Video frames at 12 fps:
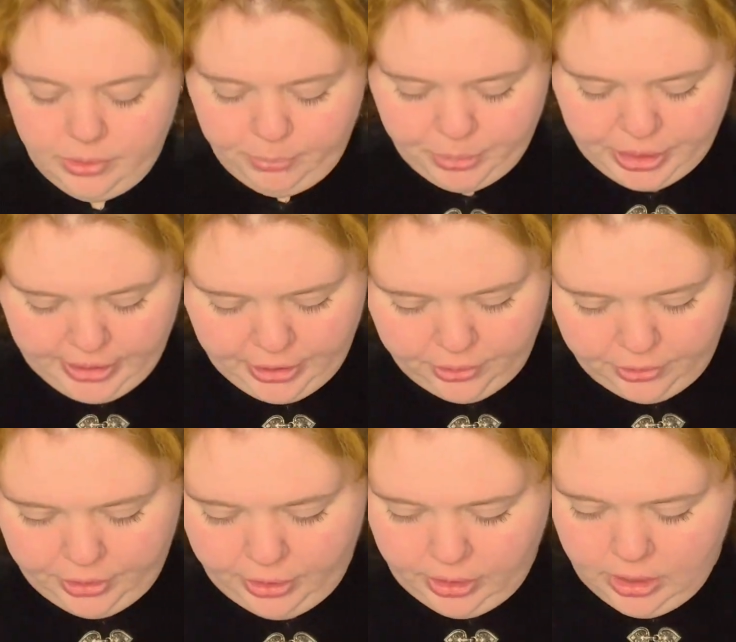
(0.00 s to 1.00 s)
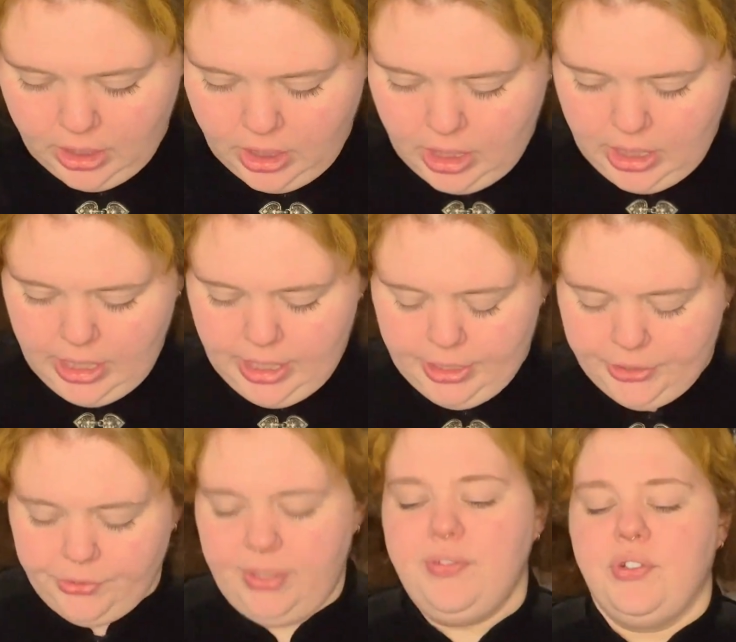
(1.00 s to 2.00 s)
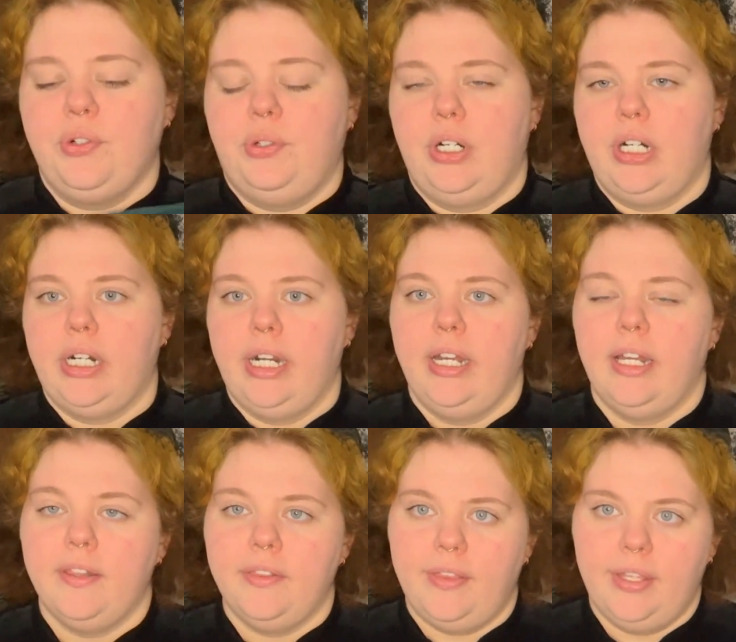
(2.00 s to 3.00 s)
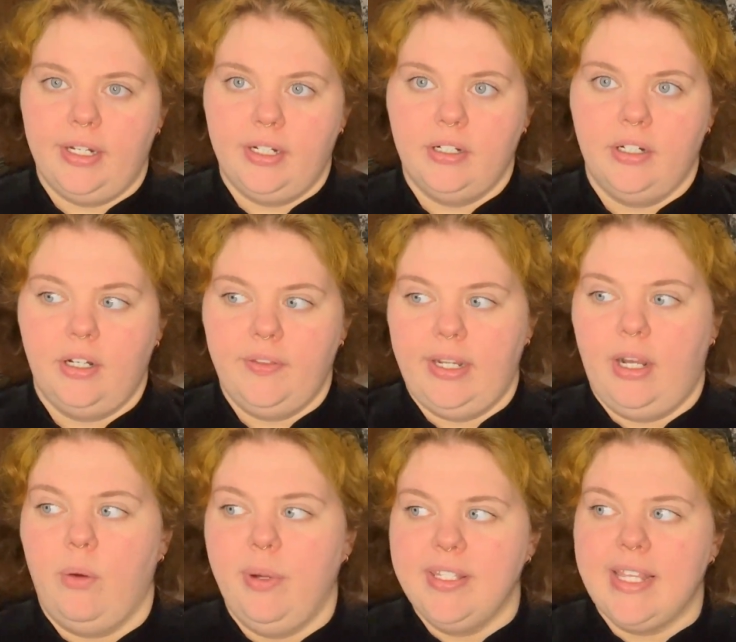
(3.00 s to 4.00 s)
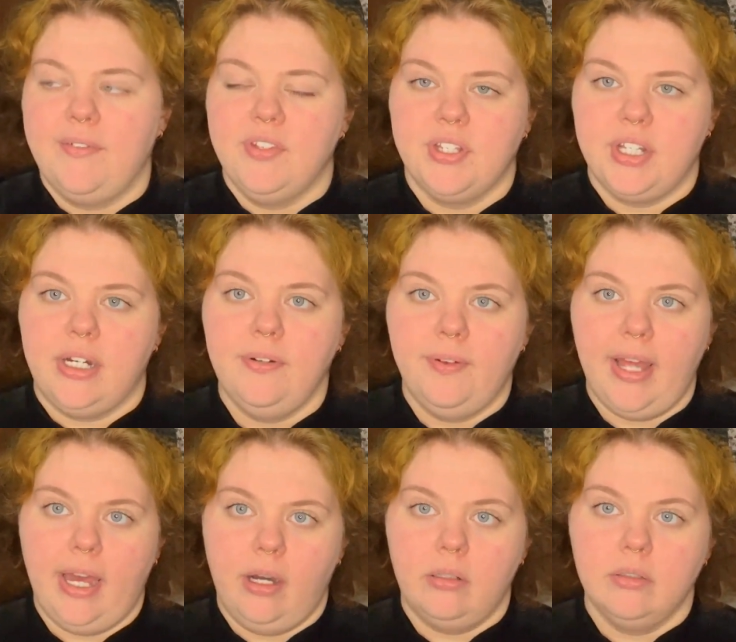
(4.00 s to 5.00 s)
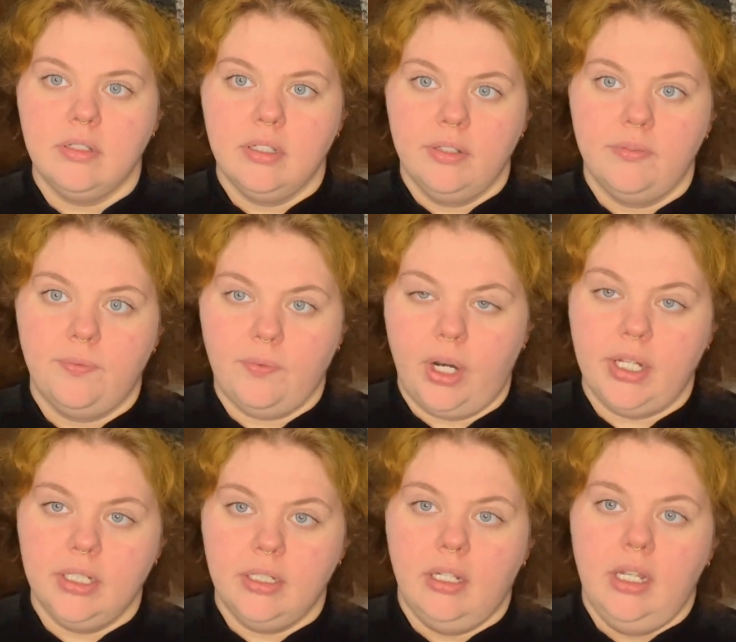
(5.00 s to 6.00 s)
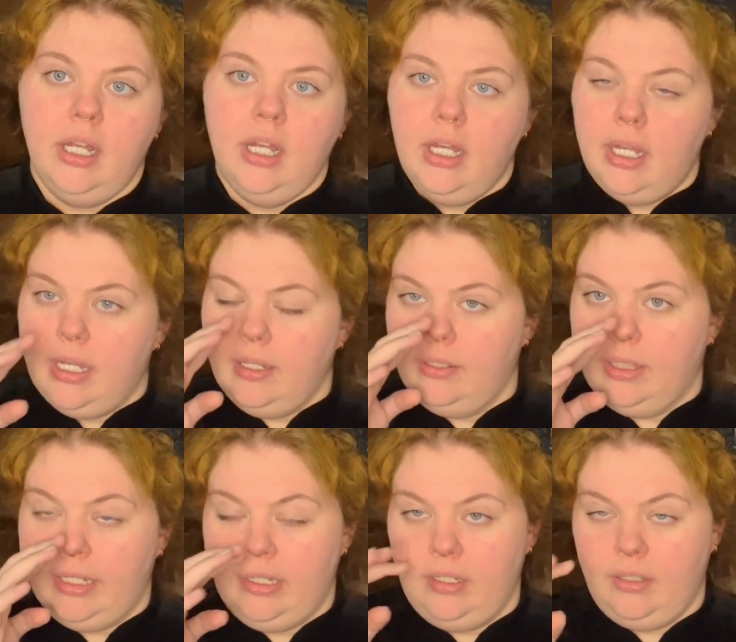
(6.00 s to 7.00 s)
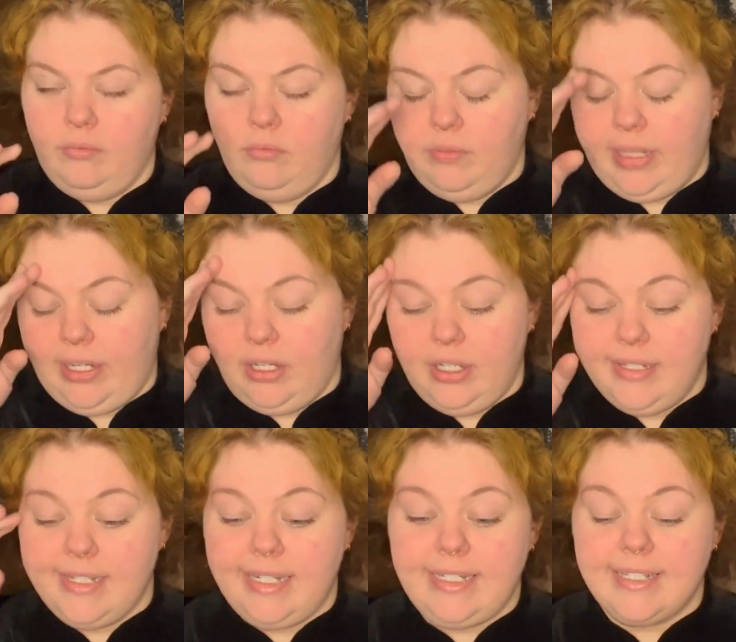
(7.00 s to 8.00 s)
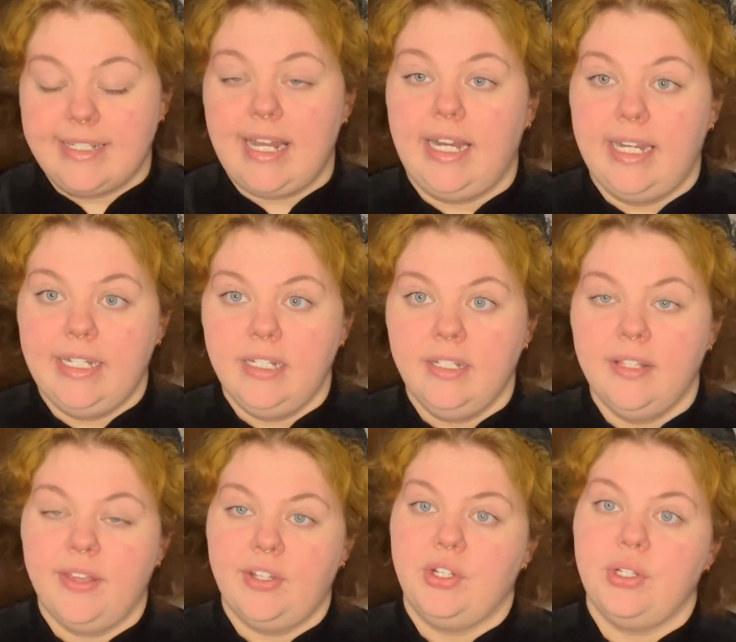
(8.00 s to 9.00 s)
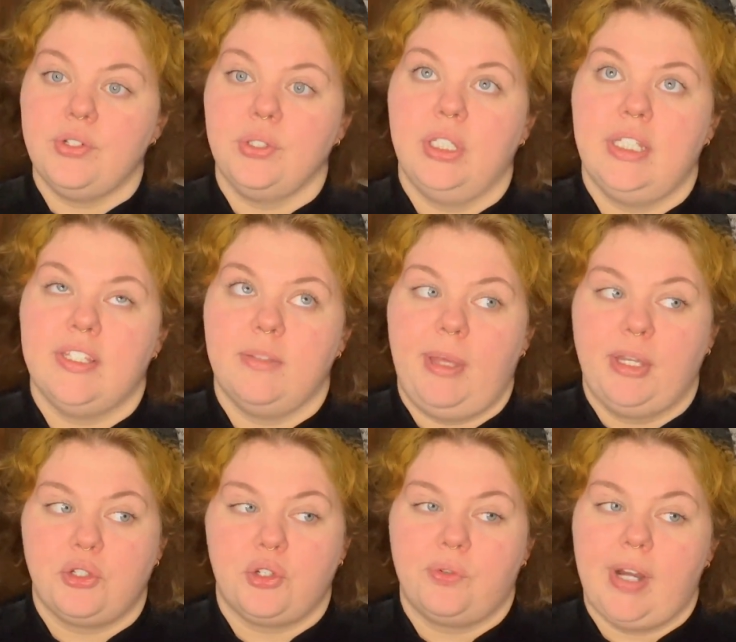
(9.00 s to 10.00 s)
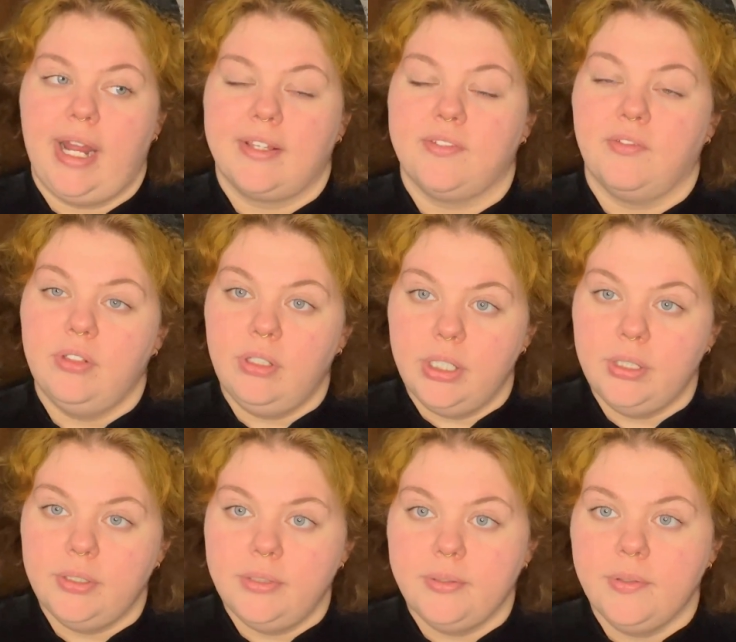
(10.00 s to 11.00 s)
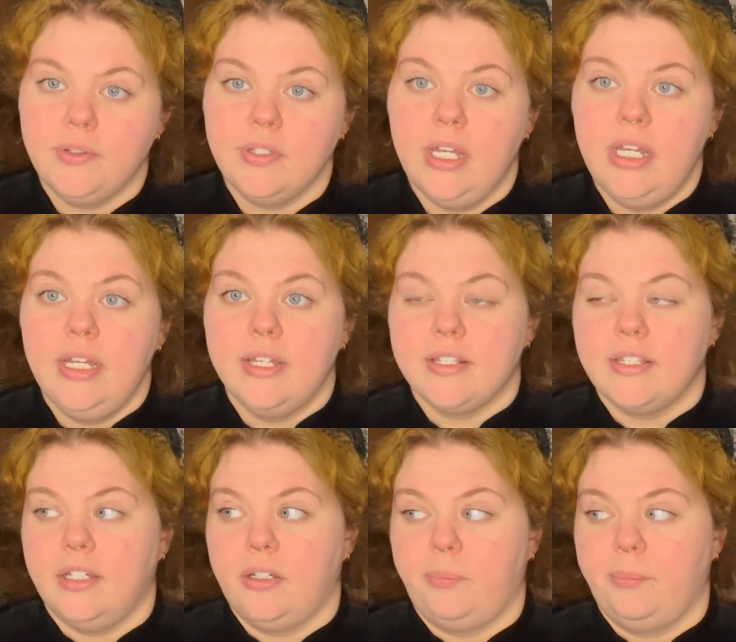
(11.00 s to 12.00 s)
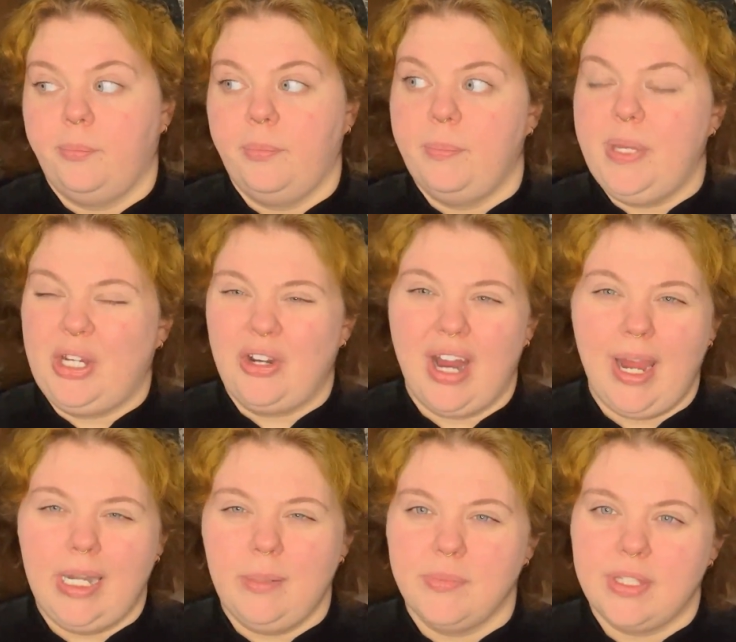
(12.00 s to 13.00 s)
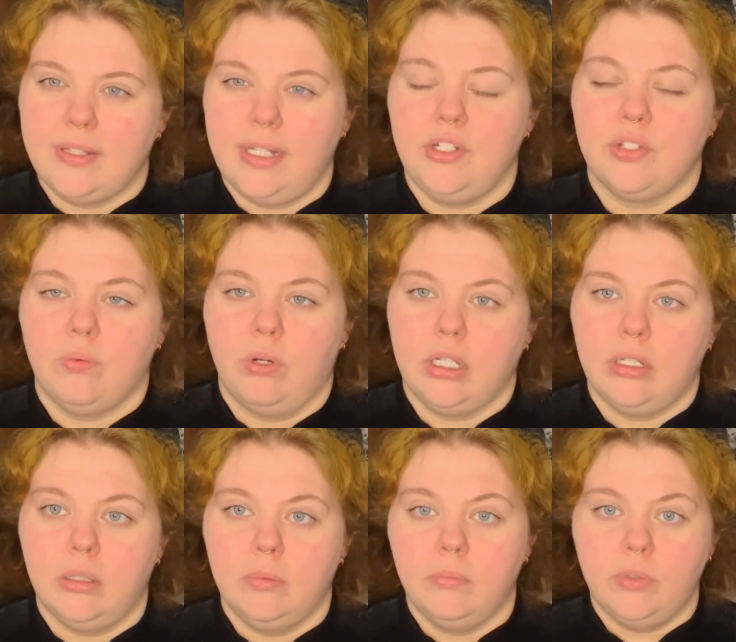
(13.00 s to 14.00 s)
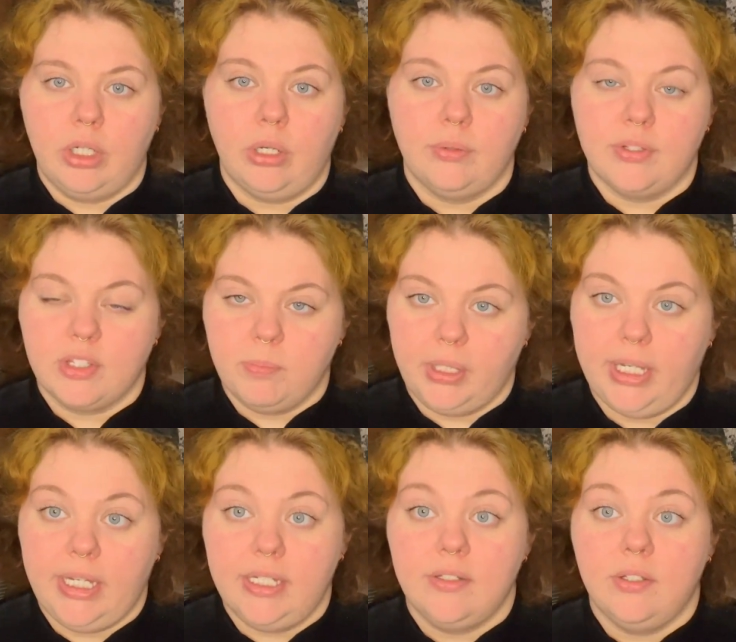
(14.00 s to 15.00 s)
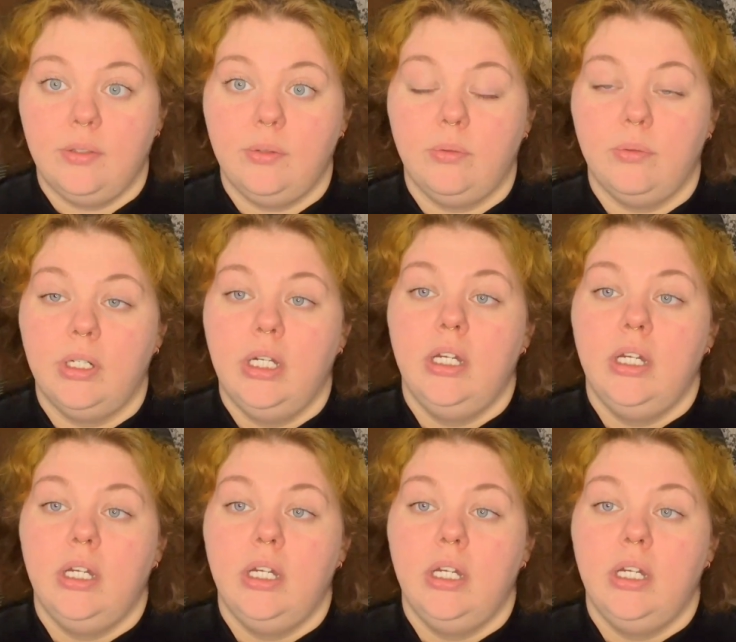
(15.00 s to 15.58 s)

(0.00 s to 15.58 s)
particular thrift store, they always have stuff out front and that isn't inside, that are usually some extra racks of clothes, some bigger items that they just want to, you know, display to